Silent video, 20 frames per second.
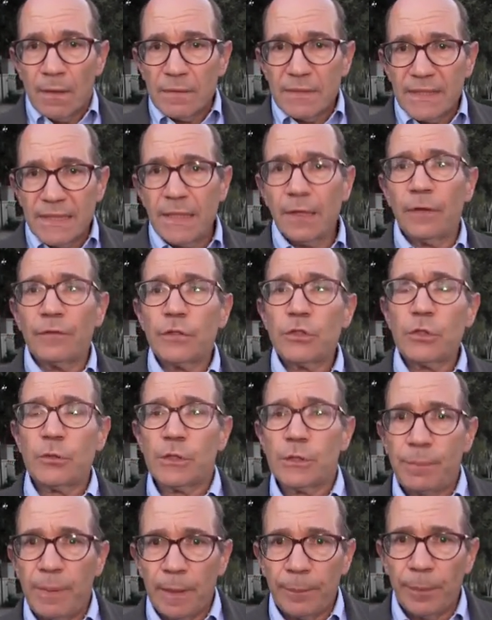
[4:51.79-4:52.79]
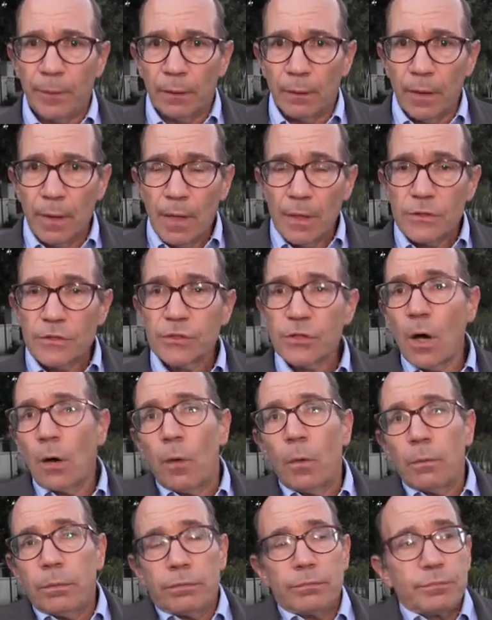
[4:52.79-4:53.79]
to kill the Jewish people
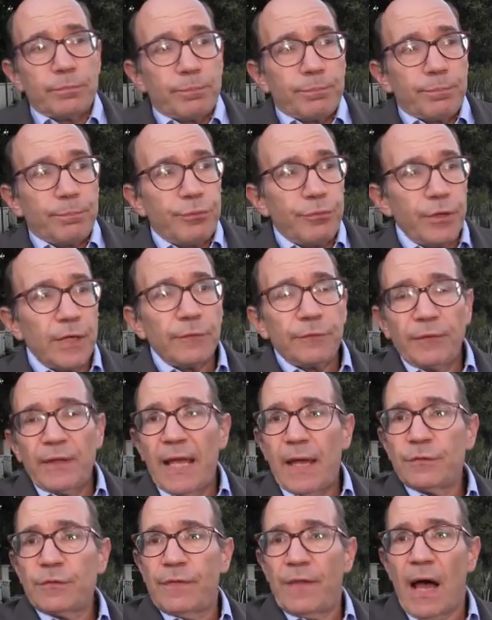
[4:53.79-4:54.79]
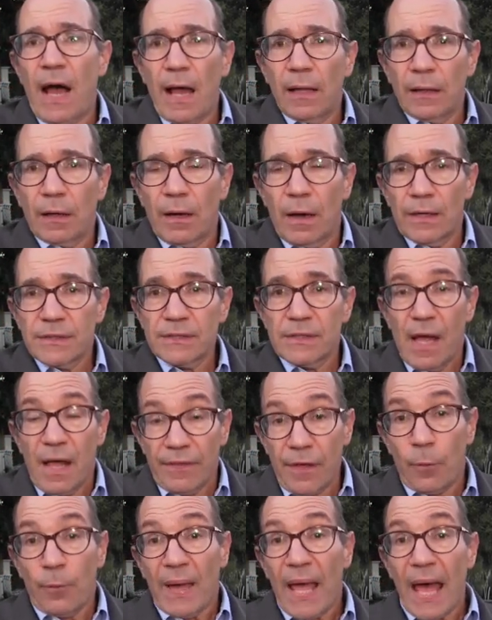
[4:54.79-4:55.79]
so briefly after the Holocaust
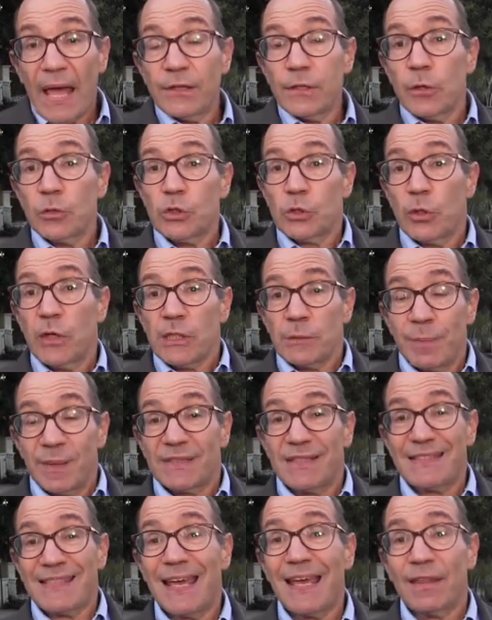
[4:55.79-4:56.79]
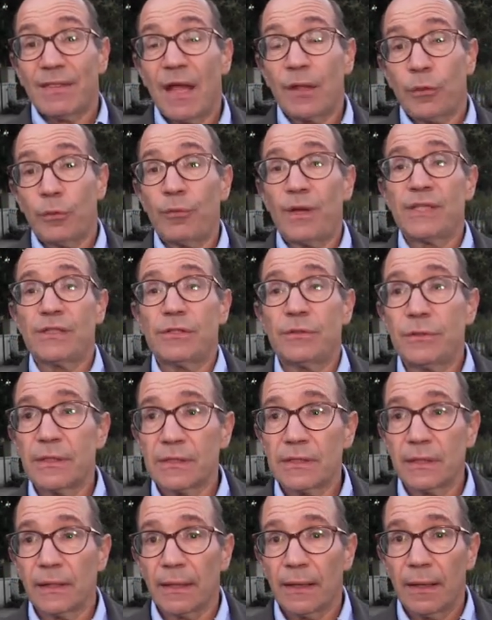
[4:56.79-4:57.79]
that we had no choice but to take that threat
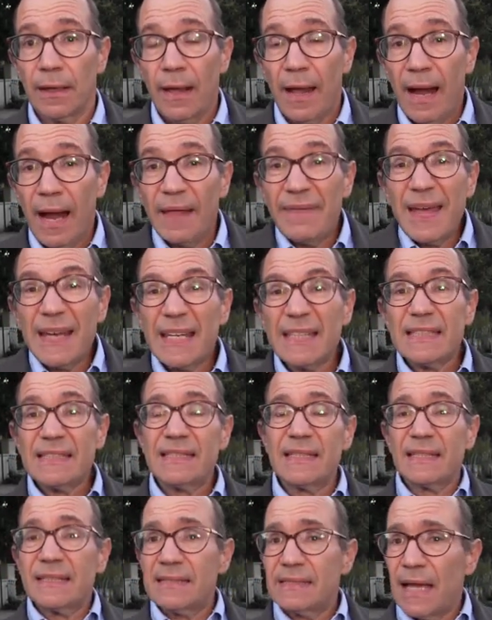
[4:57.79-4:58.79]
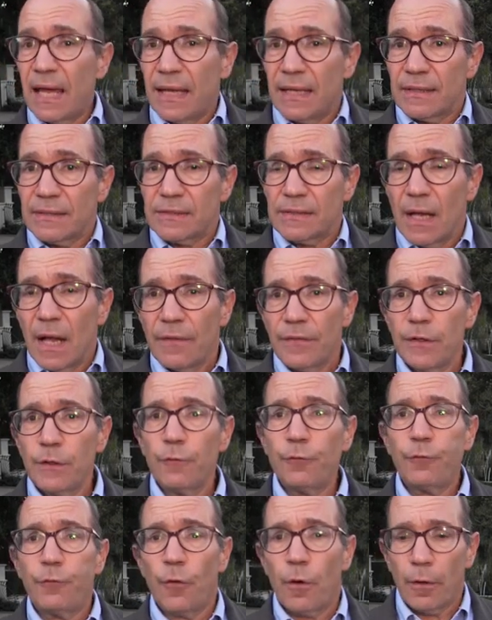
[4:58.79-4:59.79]
seriously. And then in 6 days, the
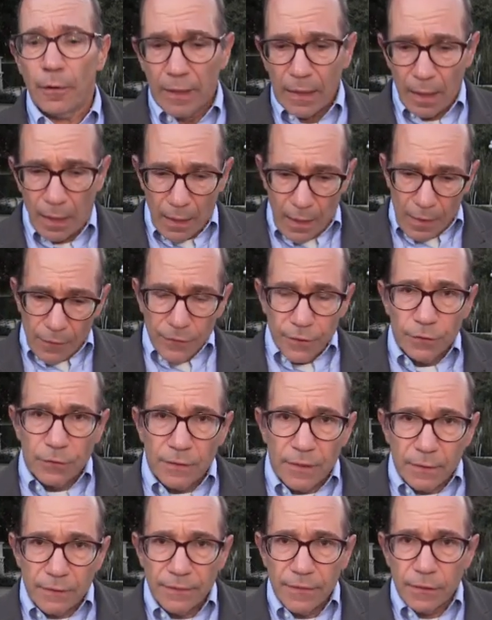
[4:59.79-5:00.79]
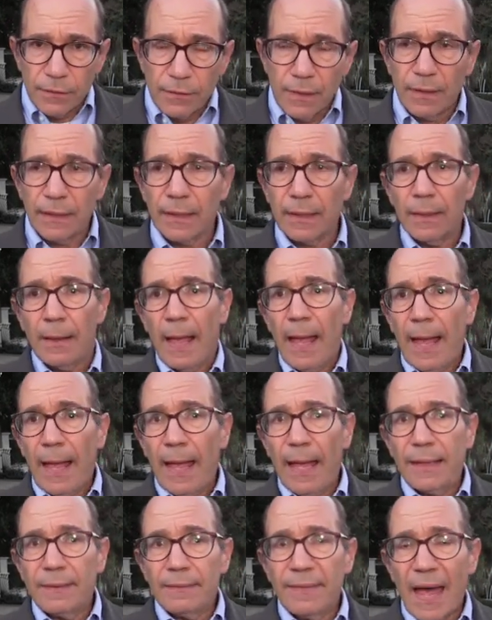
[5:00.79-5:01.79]
euphoria, the unity,
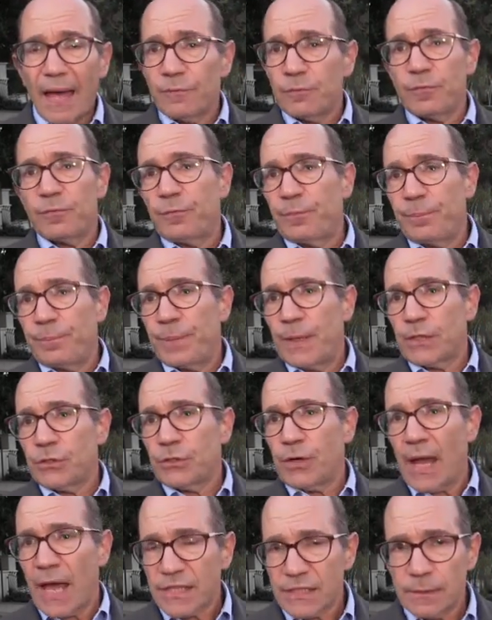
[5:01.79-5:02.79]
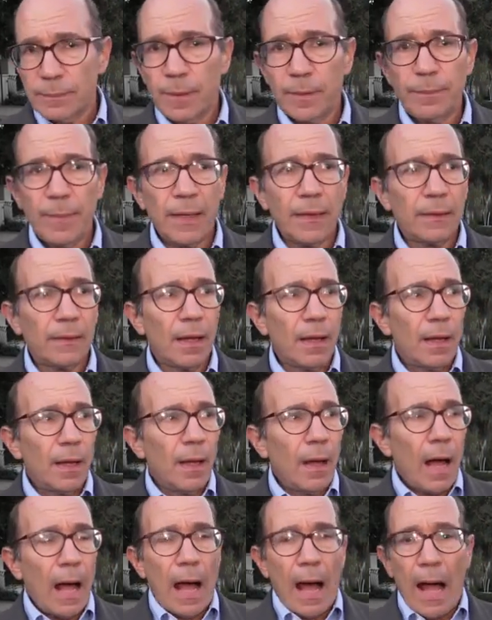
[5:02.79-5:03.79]
and that picture hasn't been made.
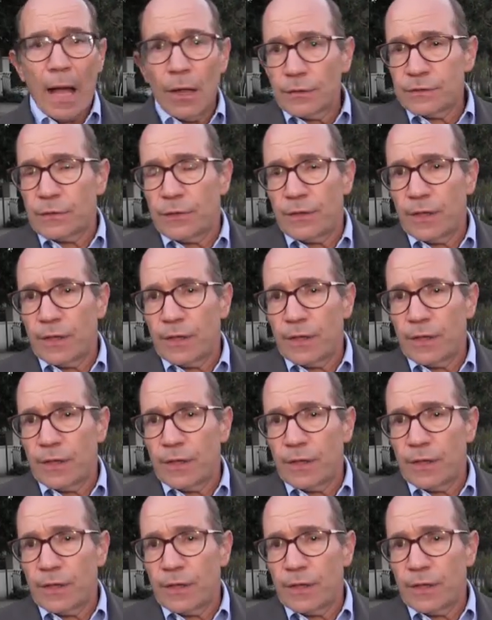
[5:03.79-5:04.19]
I also